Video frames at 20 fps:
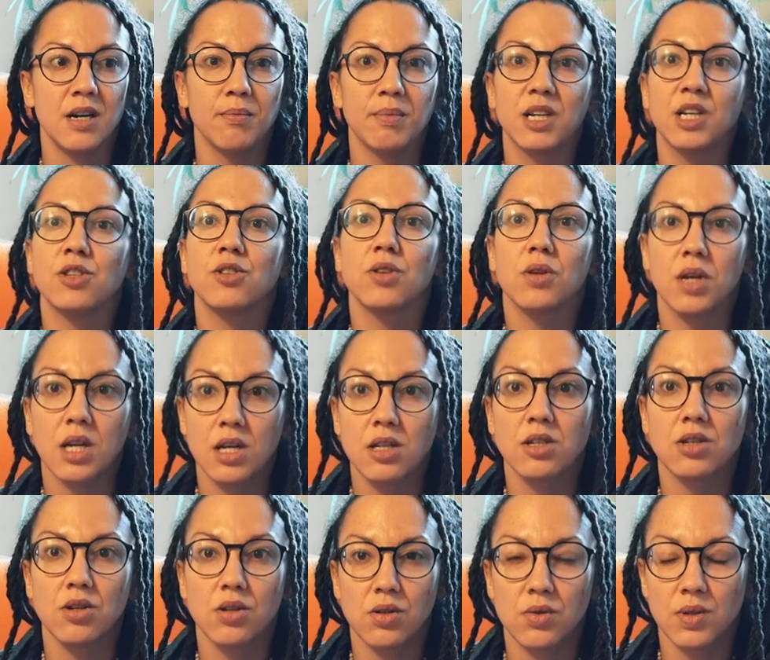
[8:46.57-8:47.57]
because you need
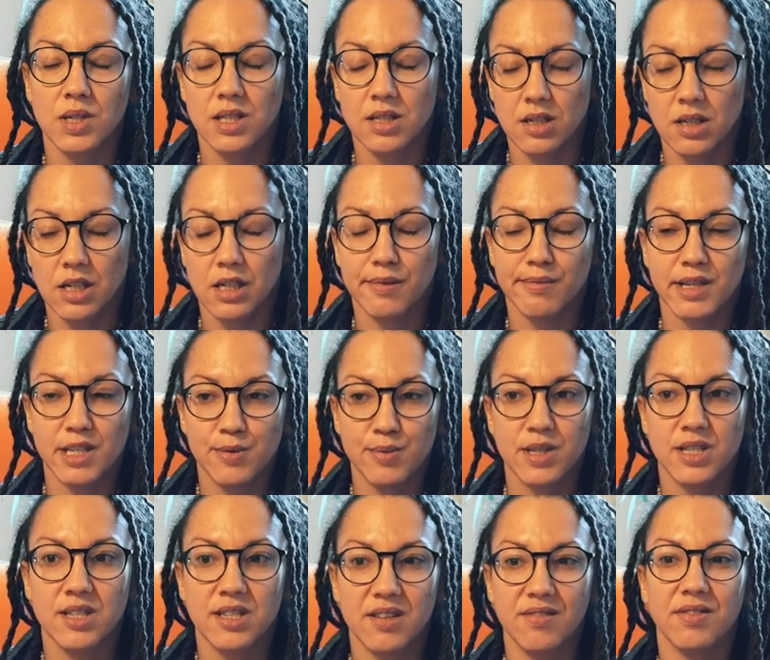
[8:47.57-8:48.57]
to know the ones that are going to be
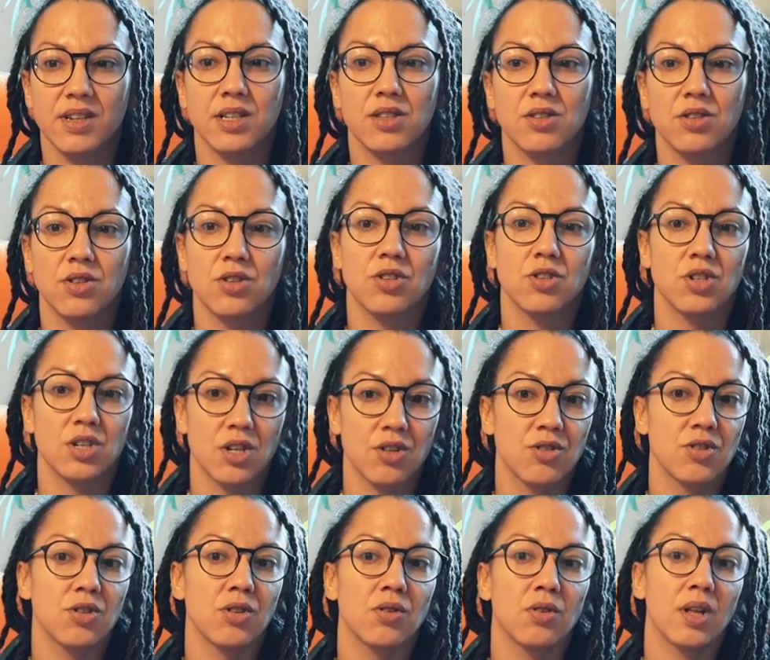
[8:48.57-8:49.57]
specific to
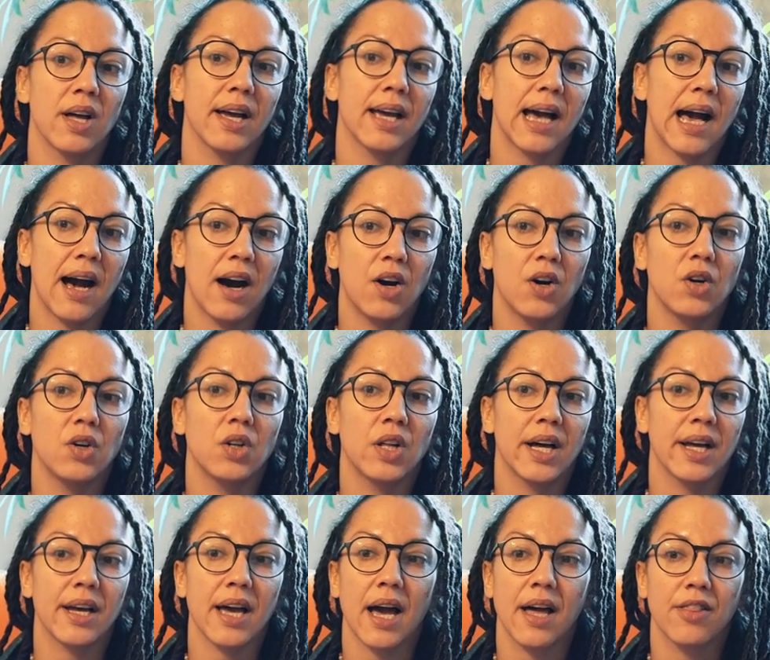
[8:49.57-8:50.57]
jiu-jitsu. Like how,
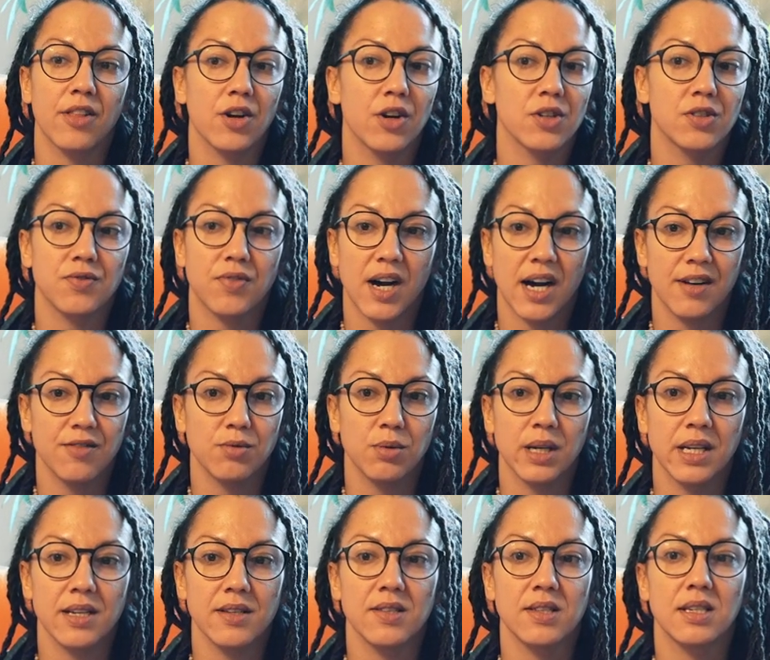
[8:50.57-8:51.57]
like there's five
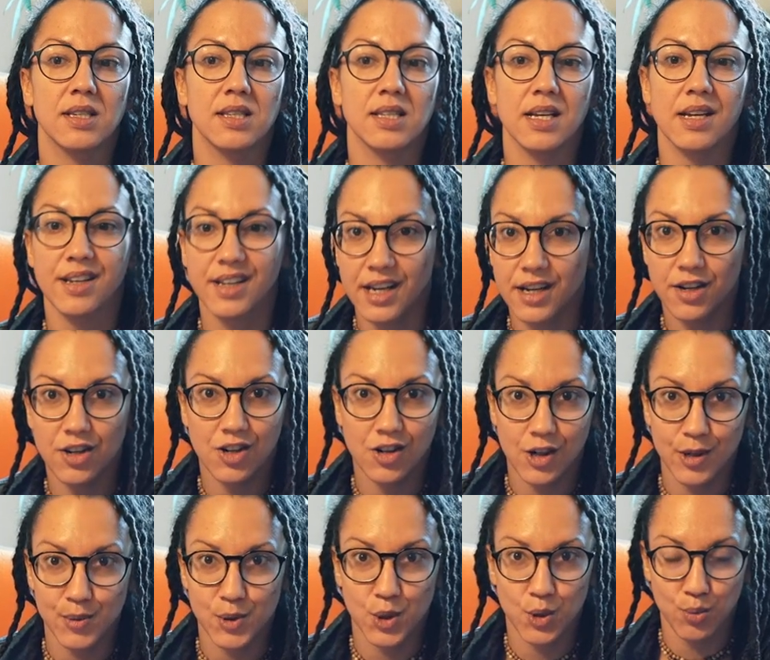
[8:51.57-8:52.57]
ways to say get your
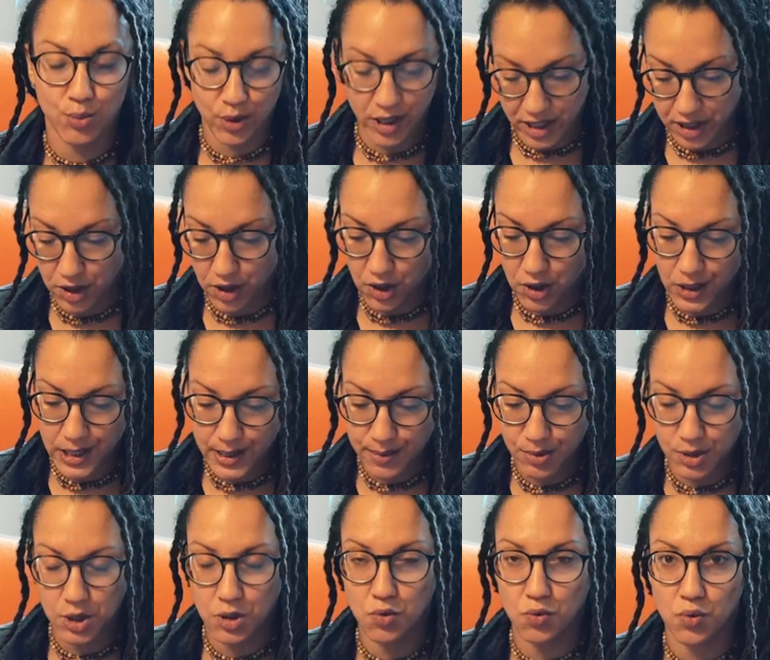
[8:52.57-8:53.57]
grips or break your
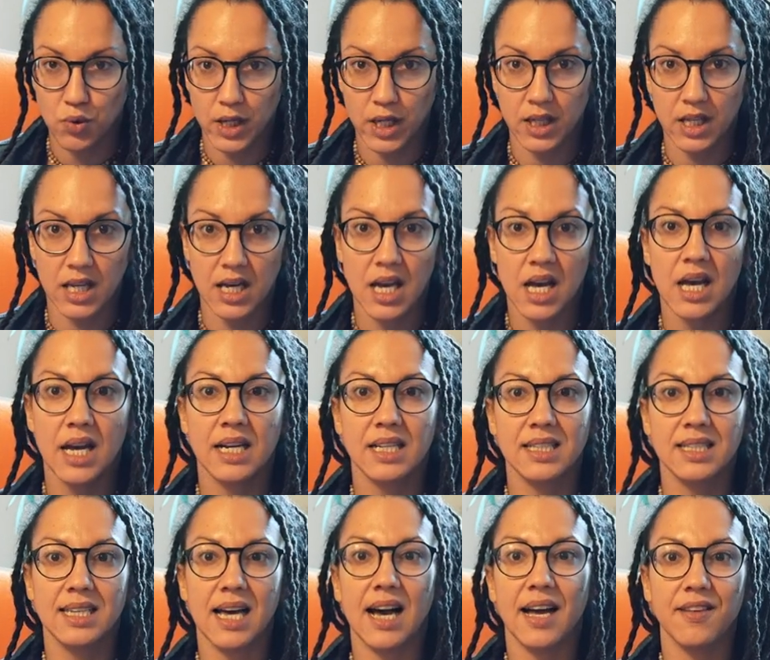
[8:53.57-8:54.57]
grips. So really
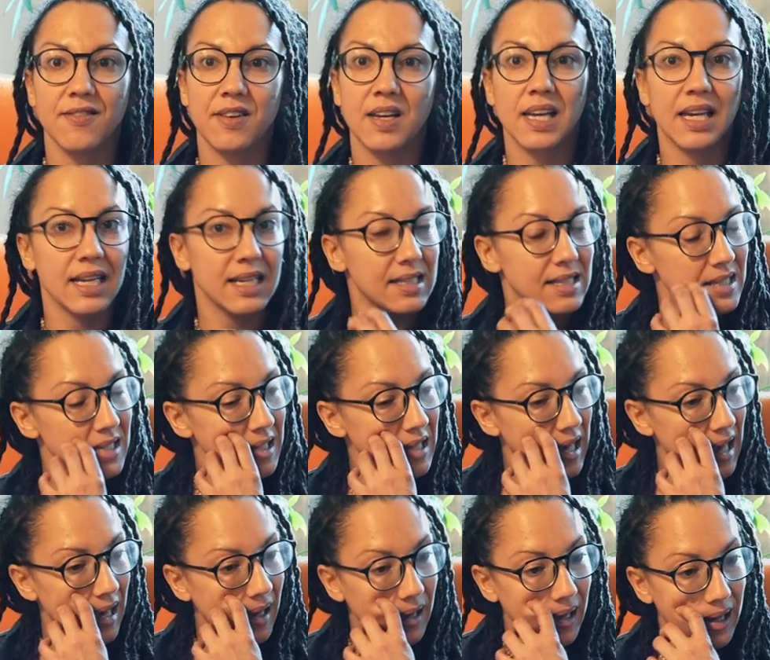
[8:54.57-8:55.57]
diving into
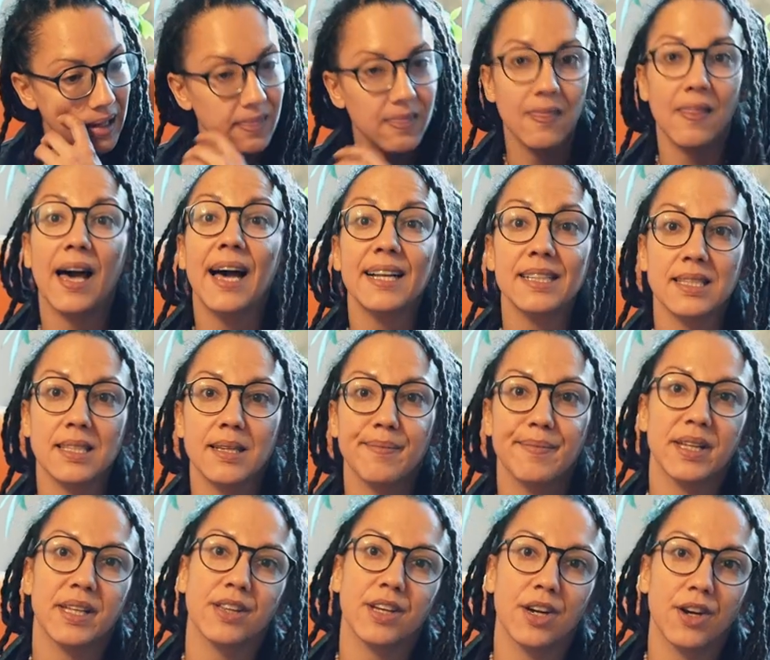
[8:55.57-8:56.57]
that, and that's
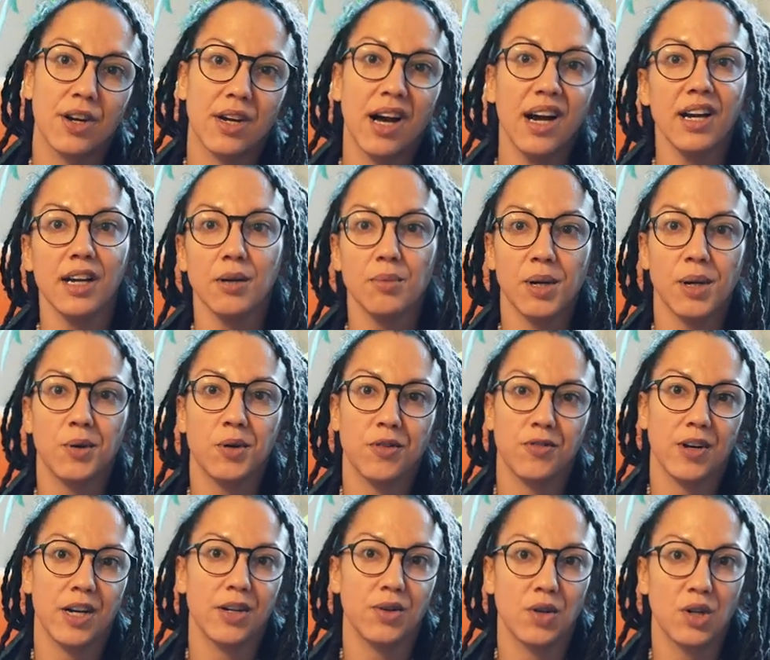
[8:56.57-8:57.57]
something that you're not going to be able to
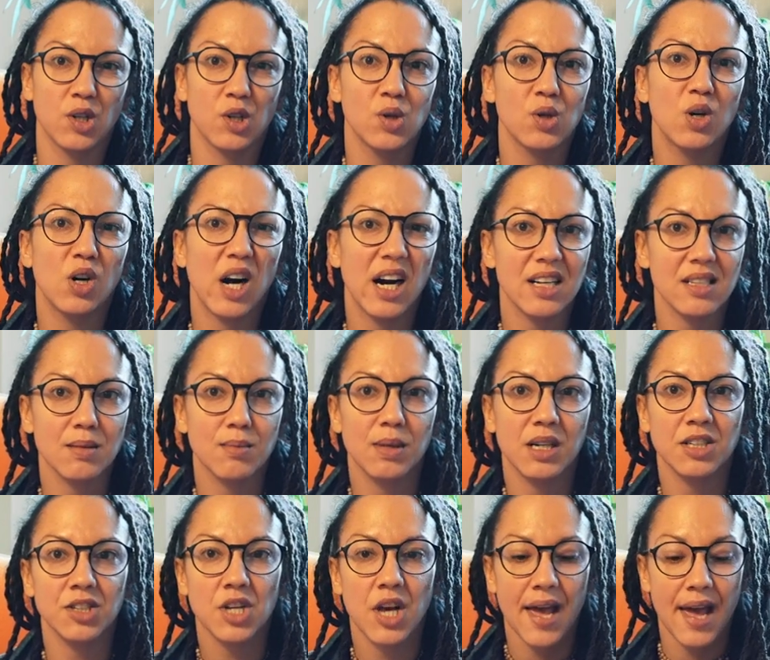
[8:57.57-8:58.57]
find on Google as
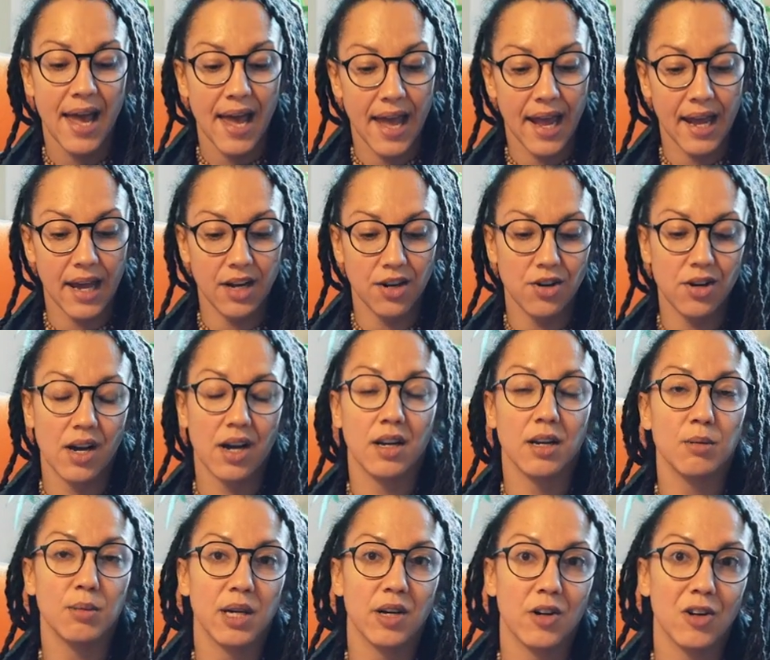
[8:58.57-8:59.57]
much, and you're not going
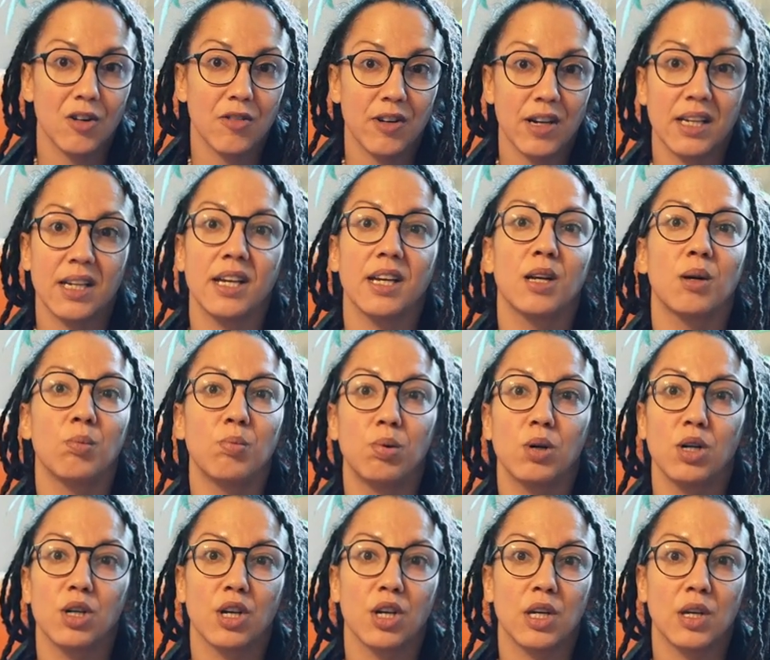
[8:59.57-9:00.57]
to be able to find it in a
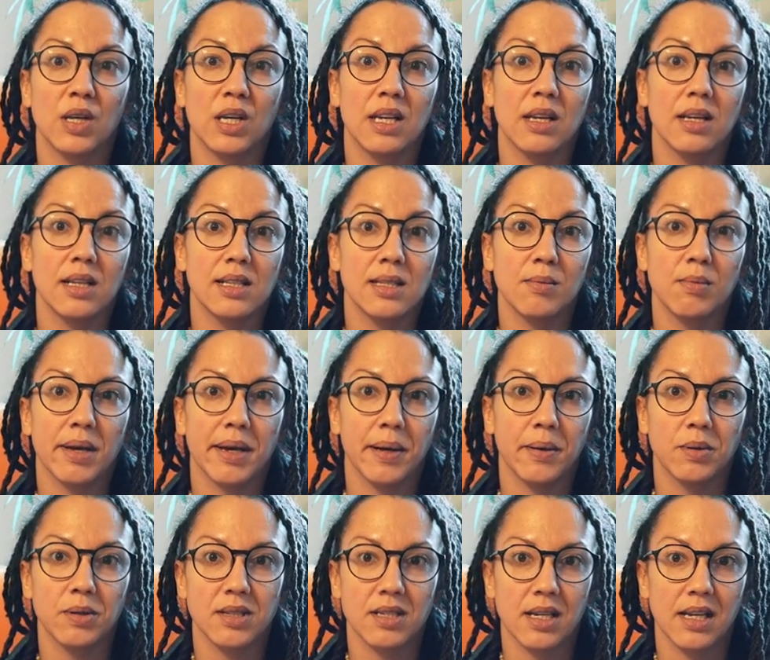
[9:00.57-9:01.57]
book. You need to be
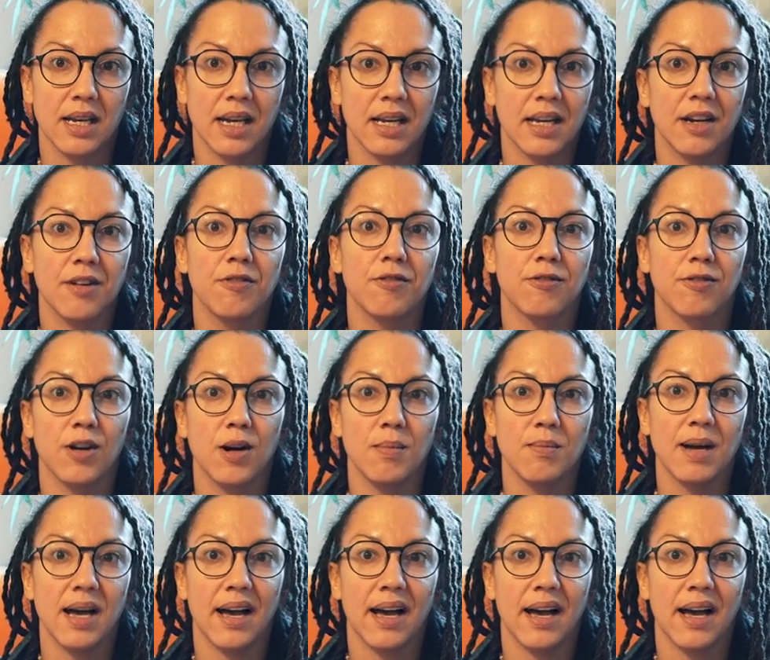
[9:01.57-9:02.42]
able to get it from